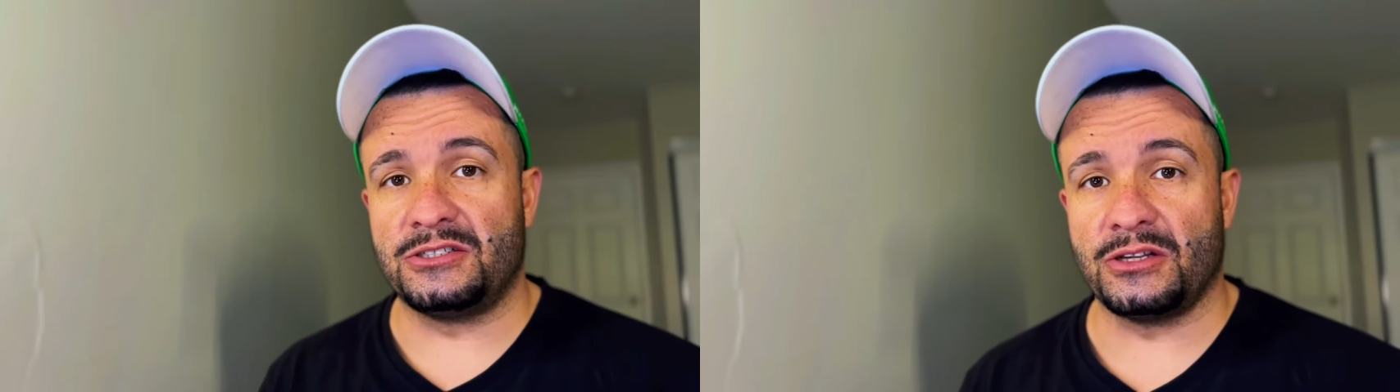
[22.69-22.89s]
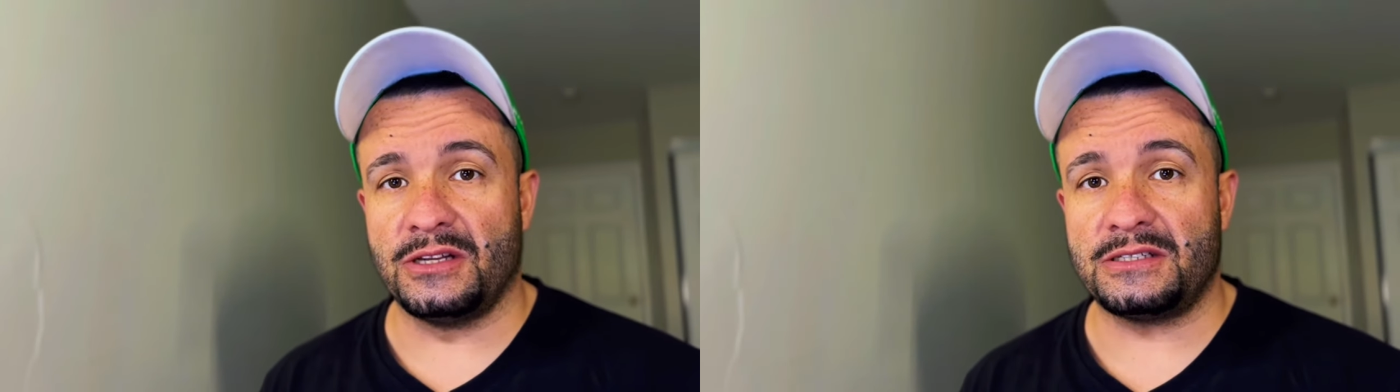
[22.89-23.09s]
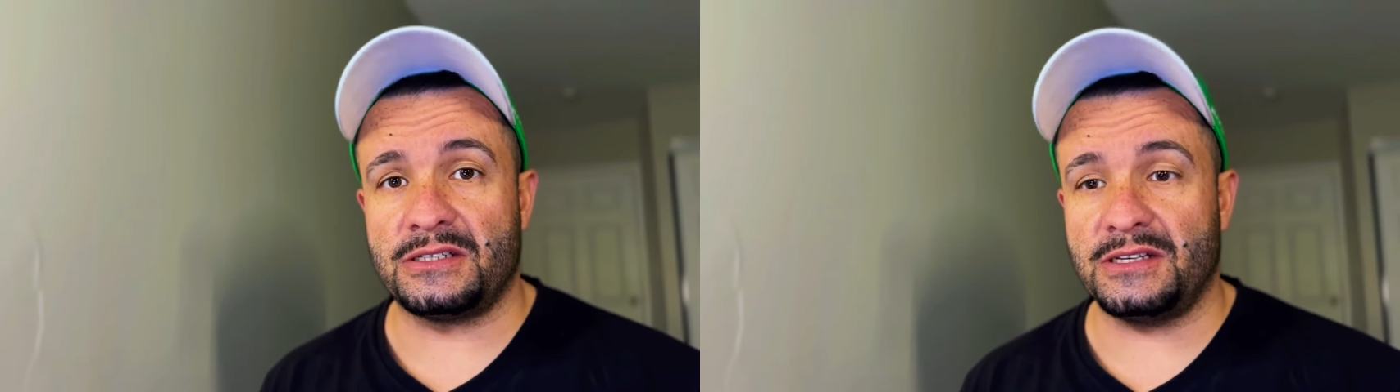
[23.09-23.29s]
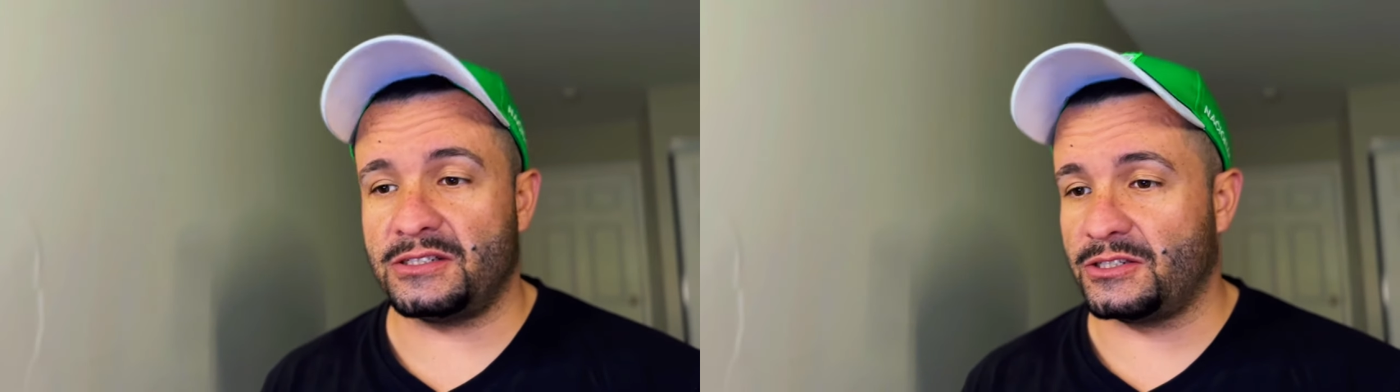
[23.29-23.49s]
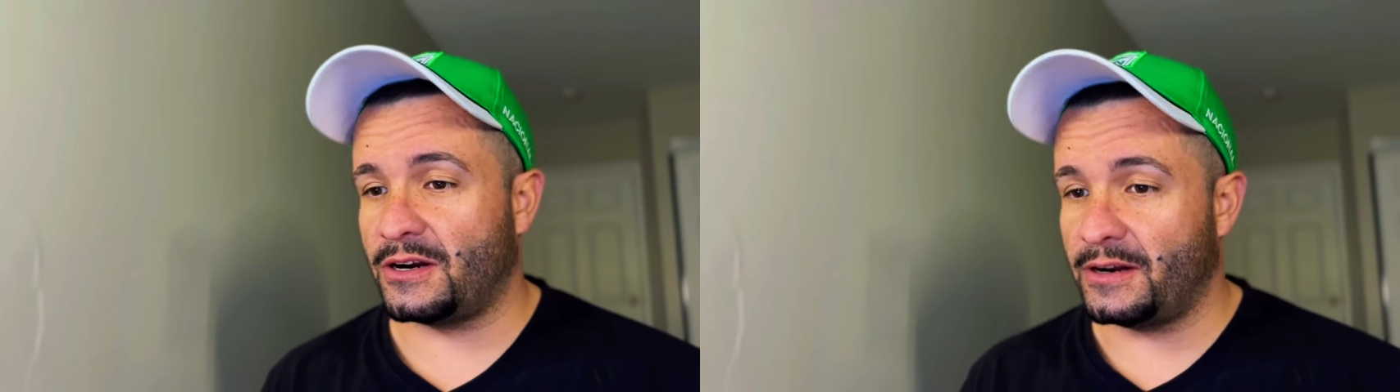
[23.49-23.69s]
So let's get
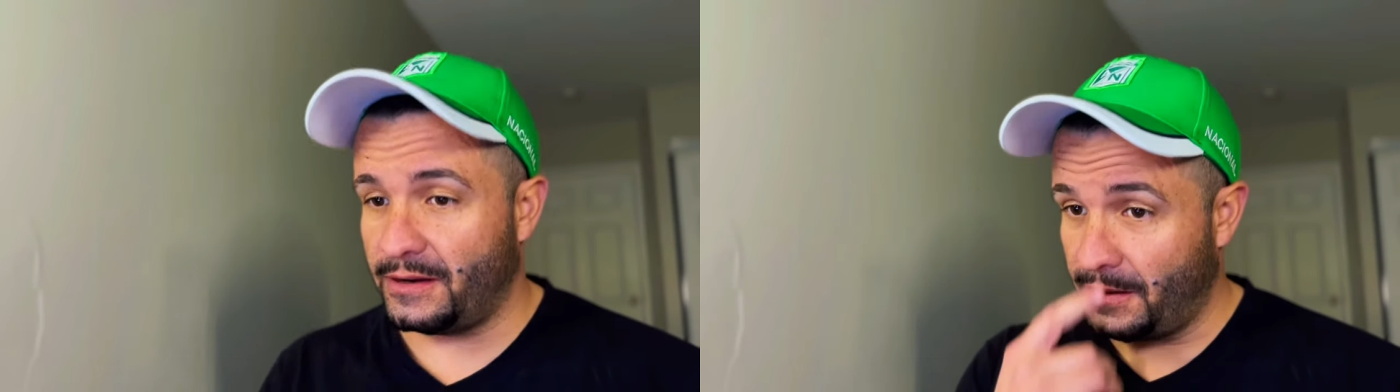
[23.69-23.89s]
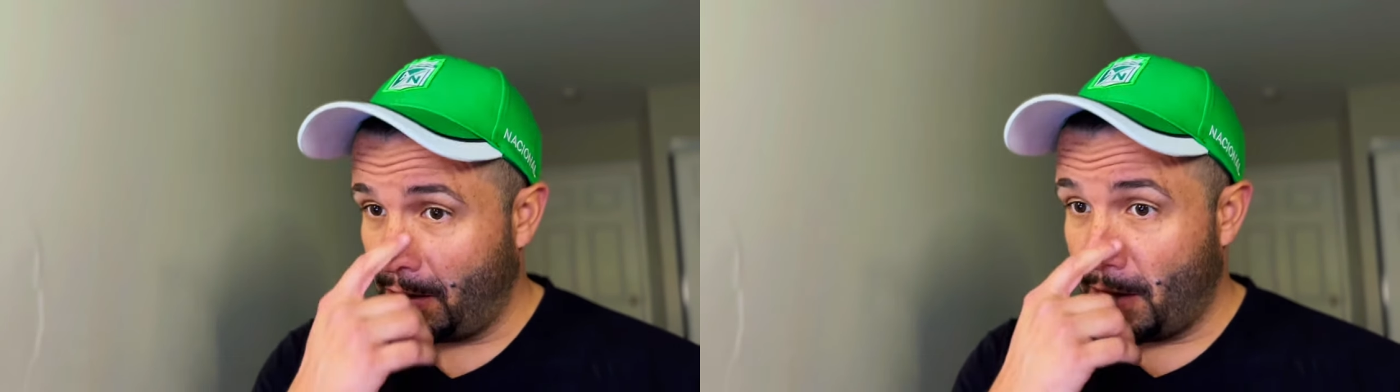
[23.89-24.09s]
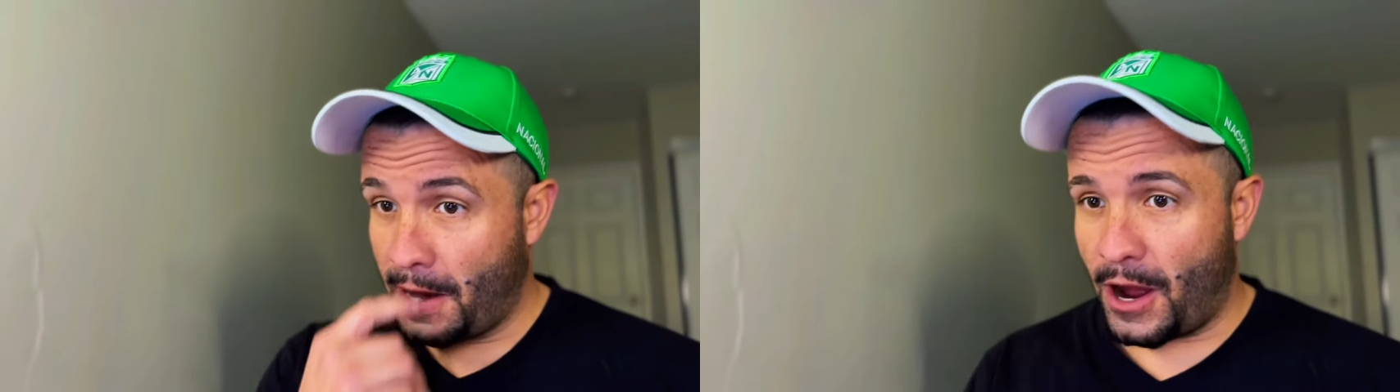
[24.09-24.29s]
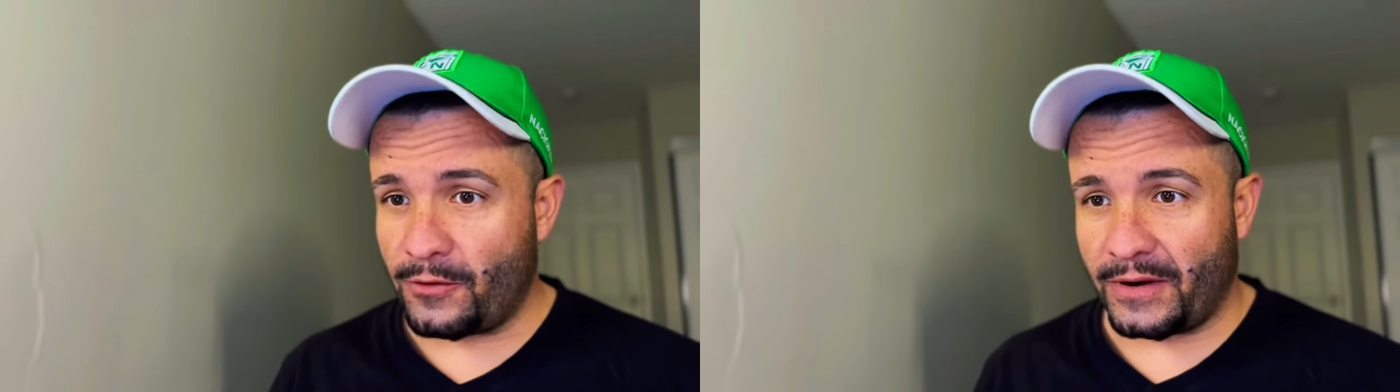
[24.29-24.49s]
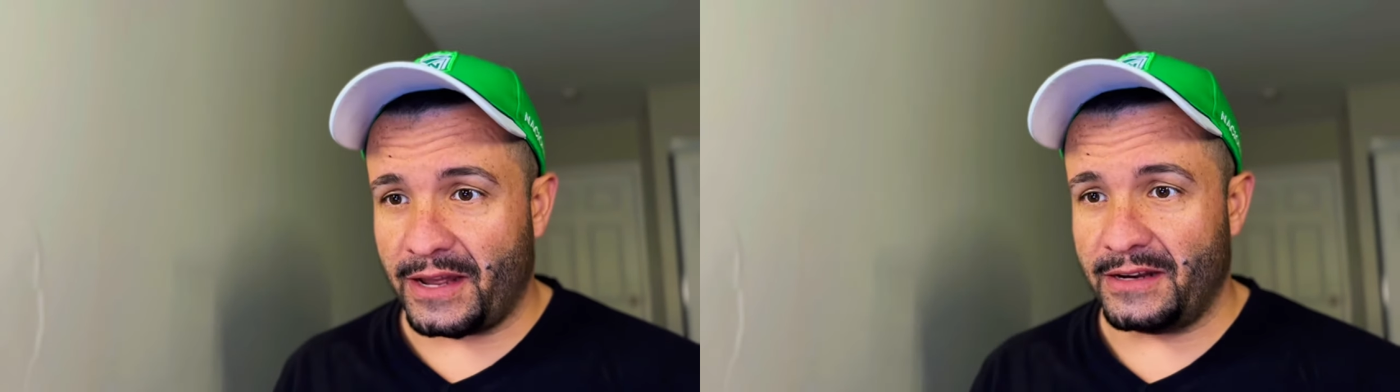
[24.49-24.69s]
started. All
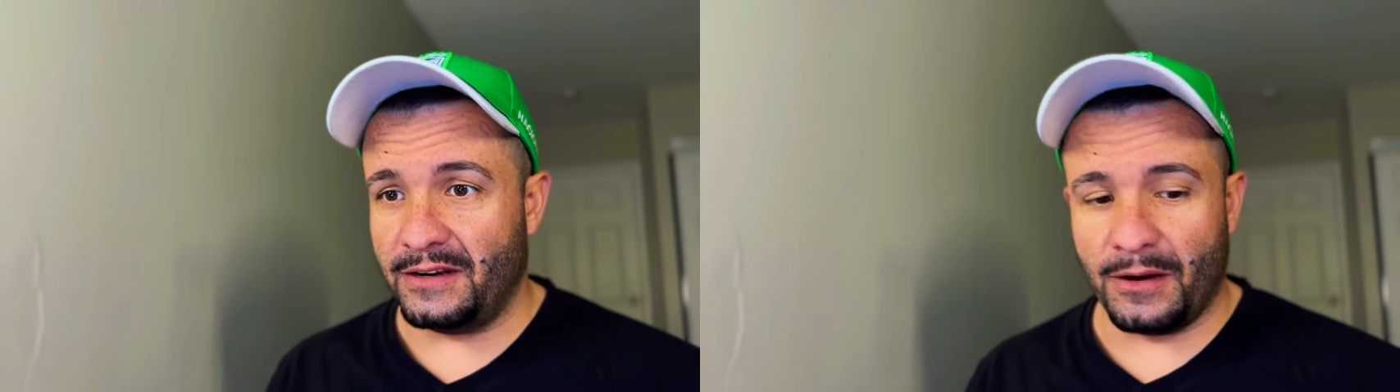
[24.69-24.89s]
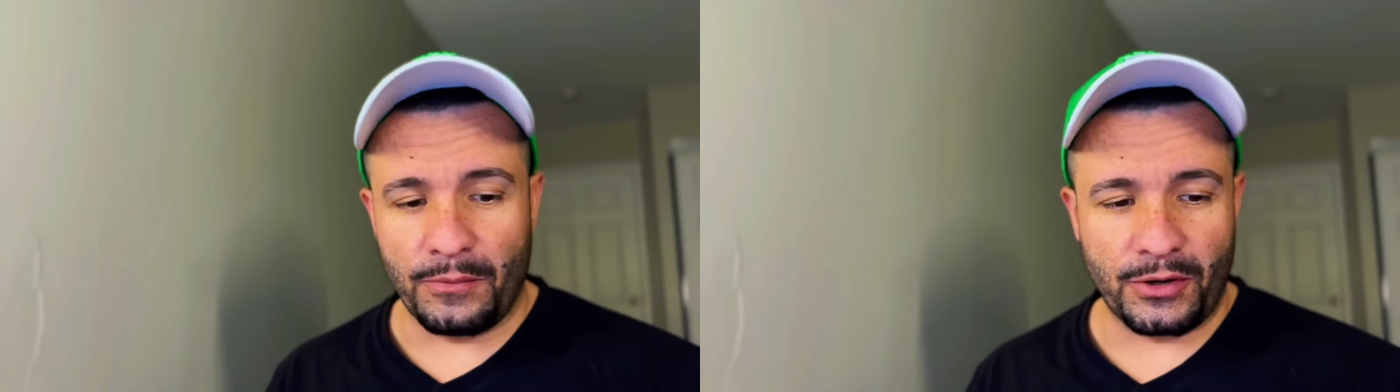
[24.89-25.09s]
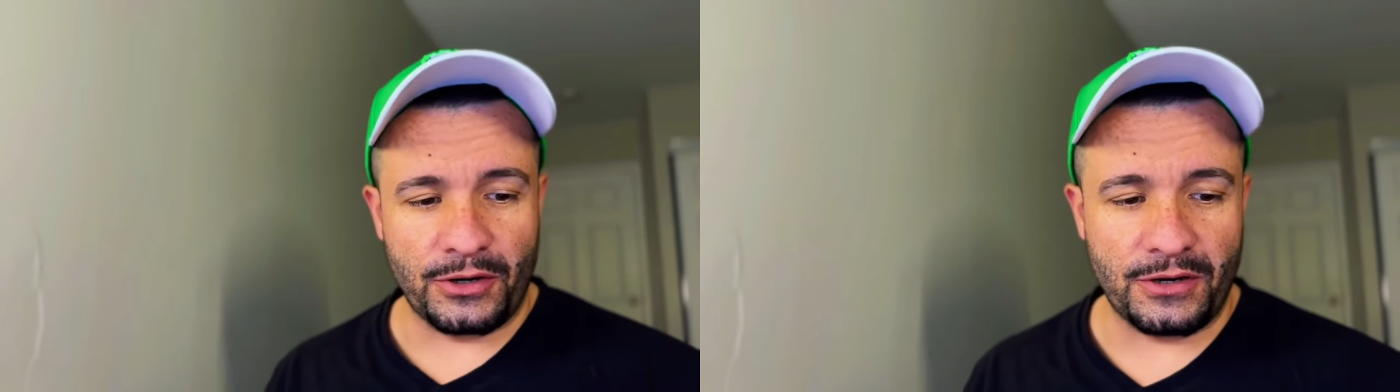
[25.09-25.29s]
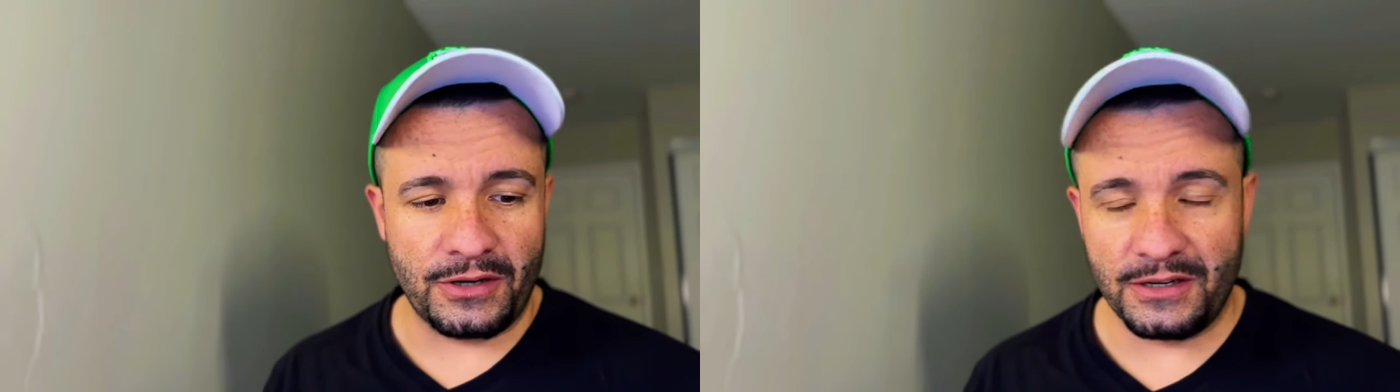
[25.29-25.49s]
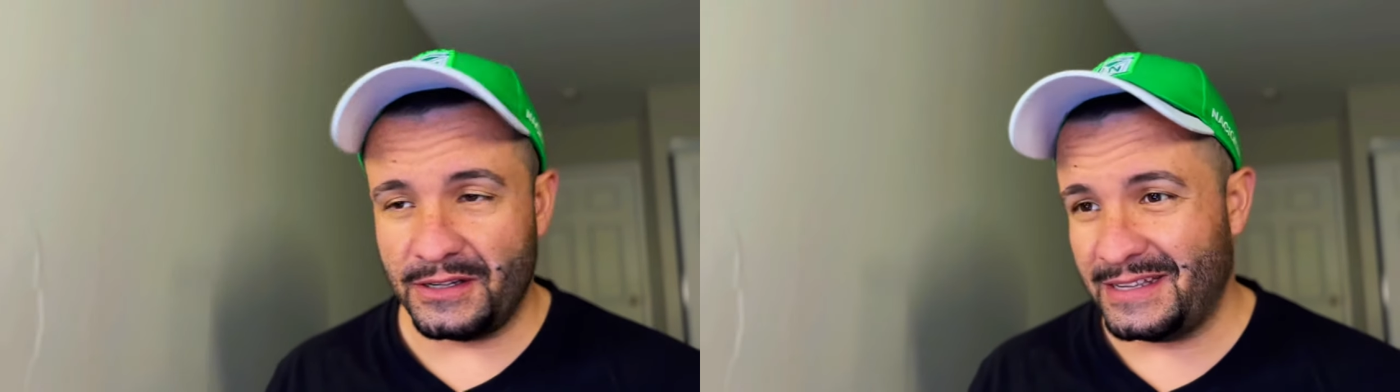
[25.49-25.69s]
right, number